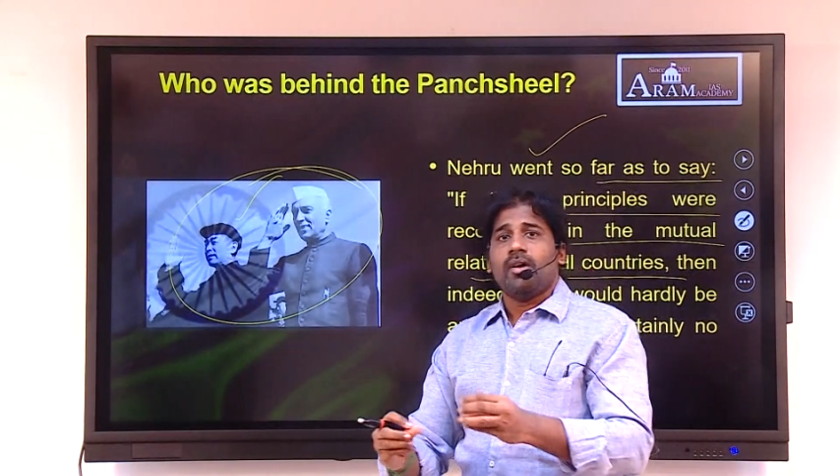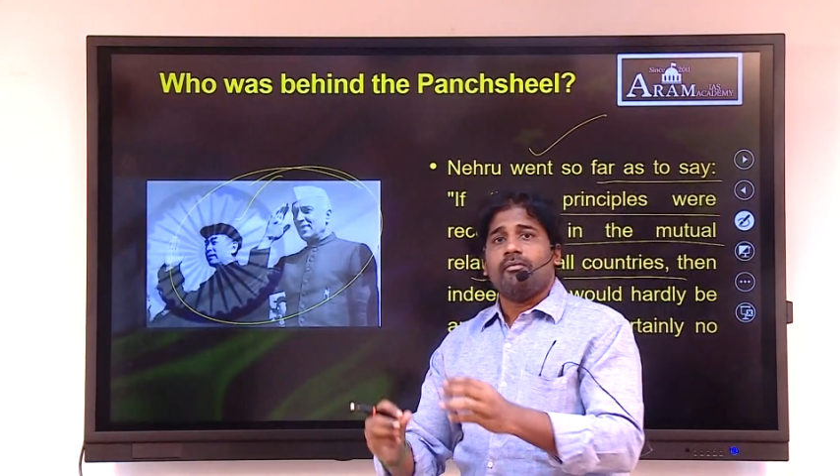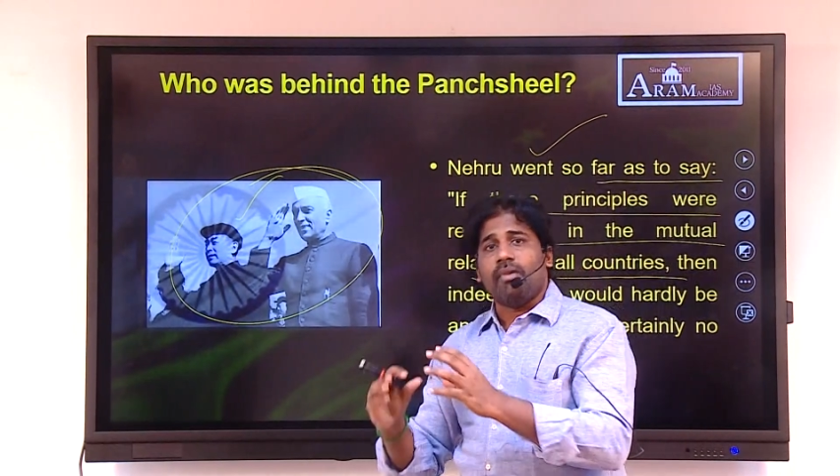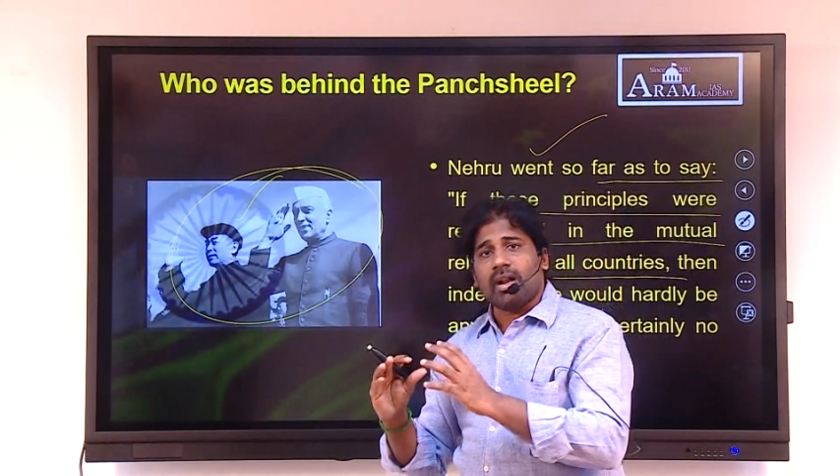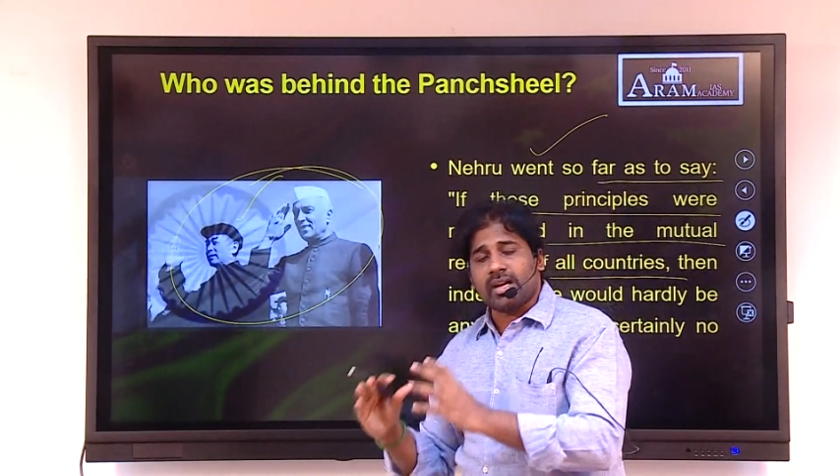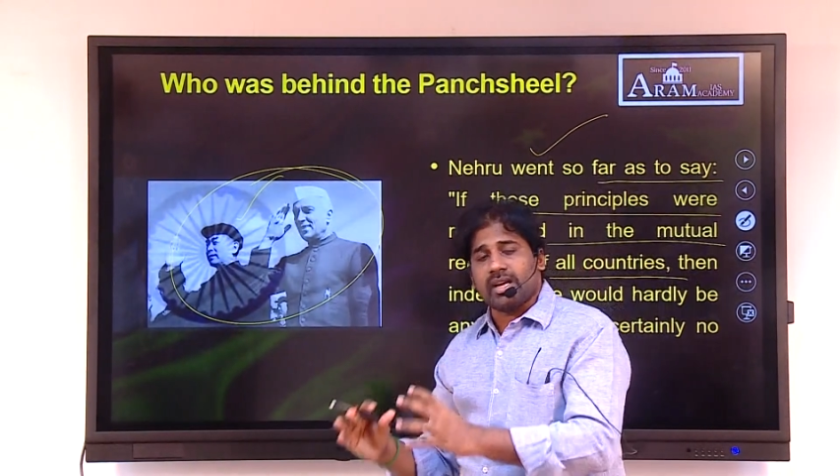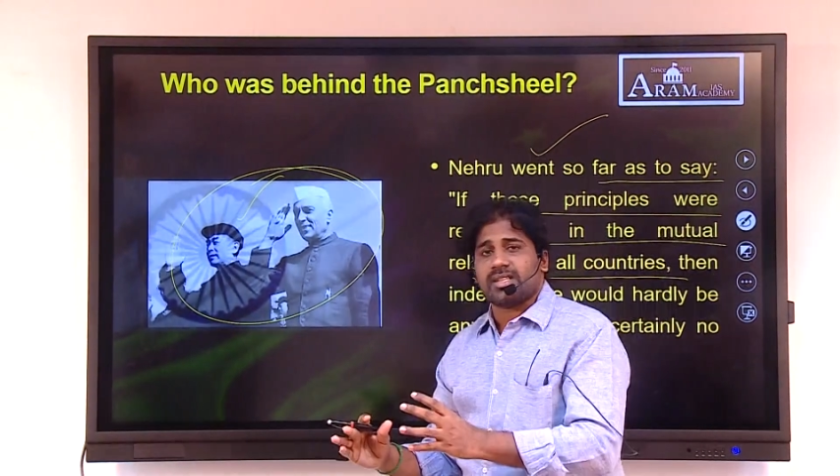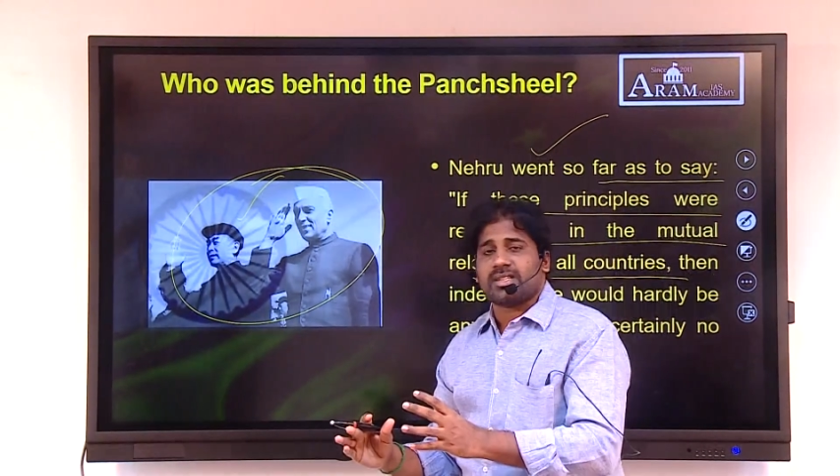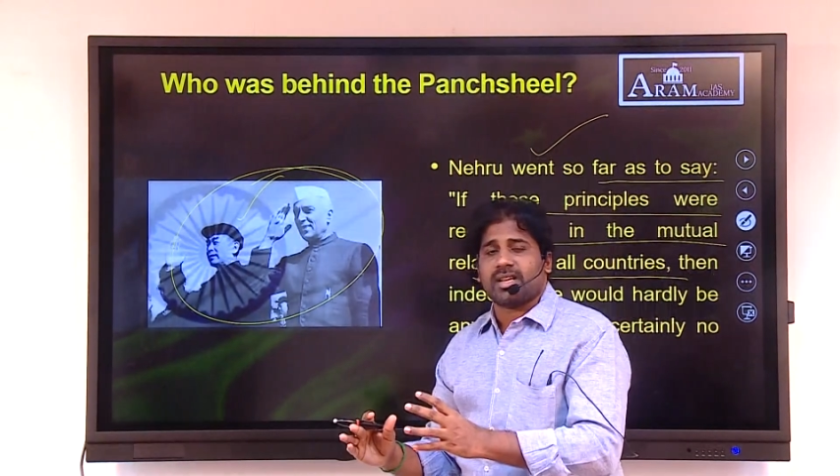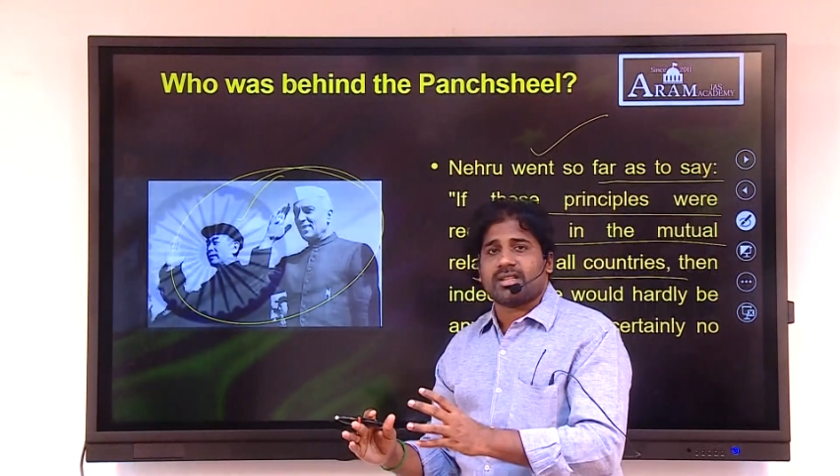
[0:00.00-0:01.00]
well
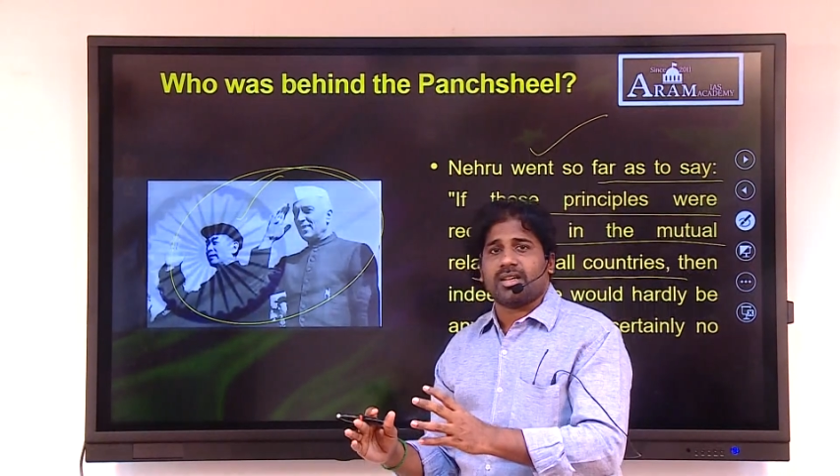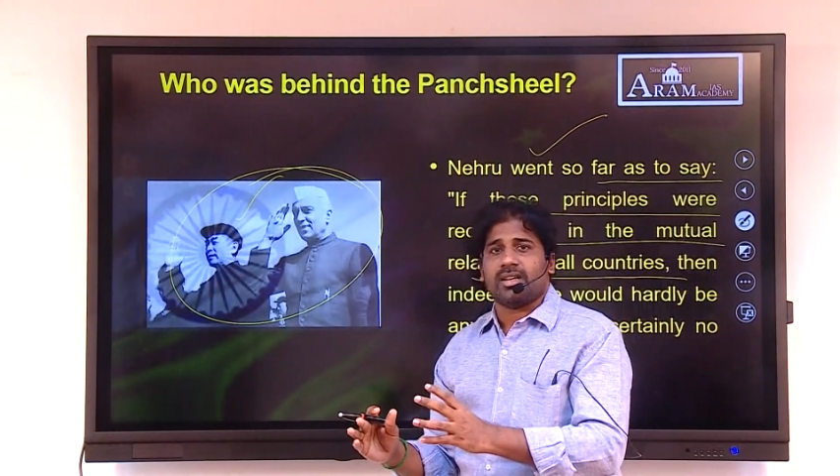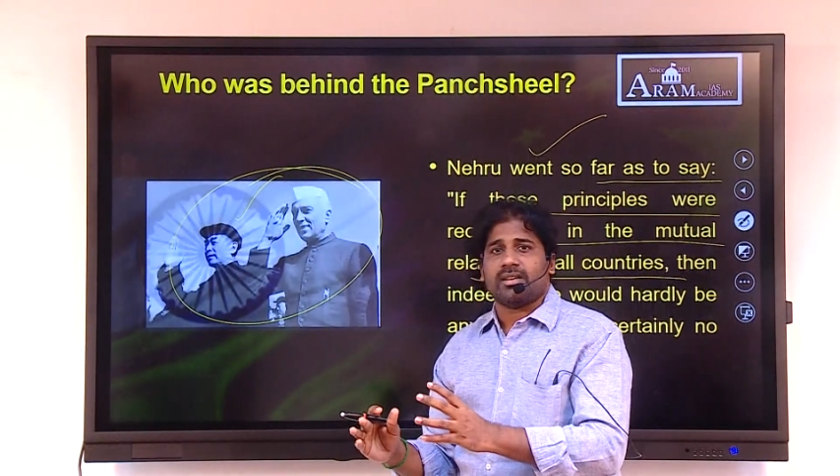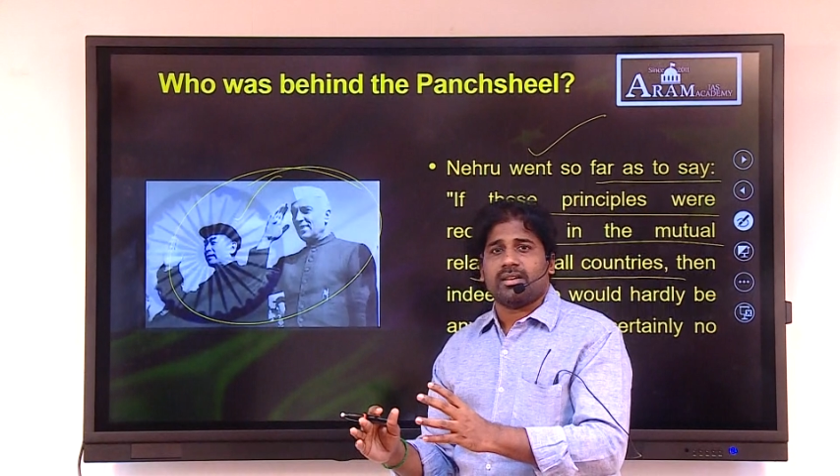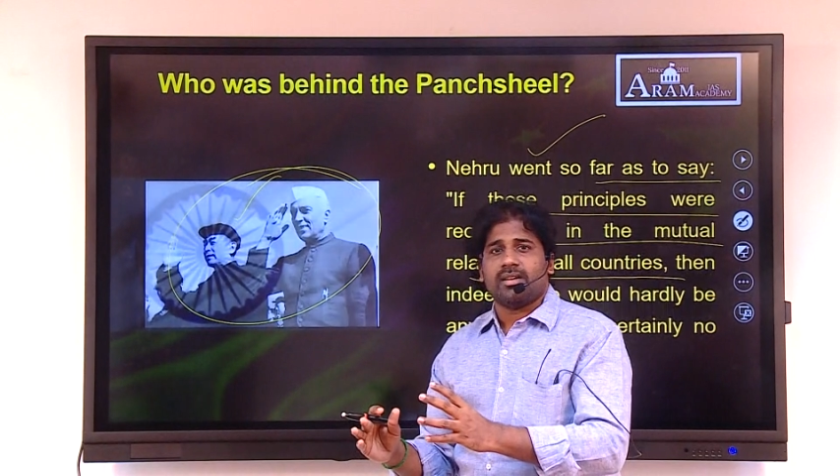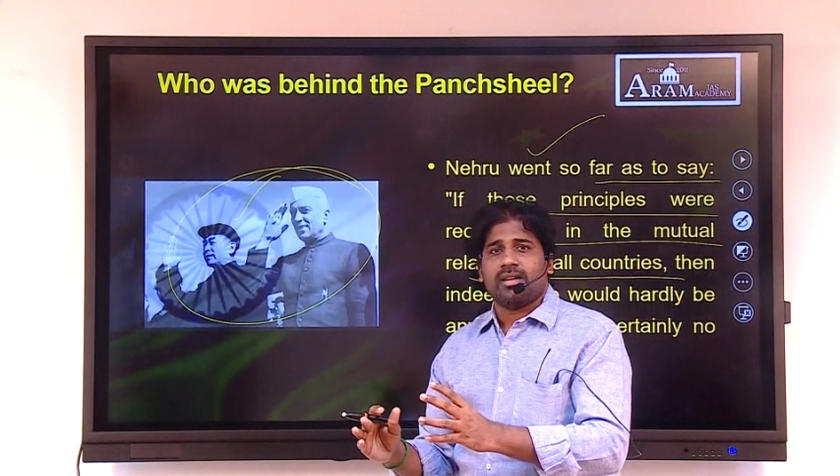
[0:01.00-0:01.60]
constructed,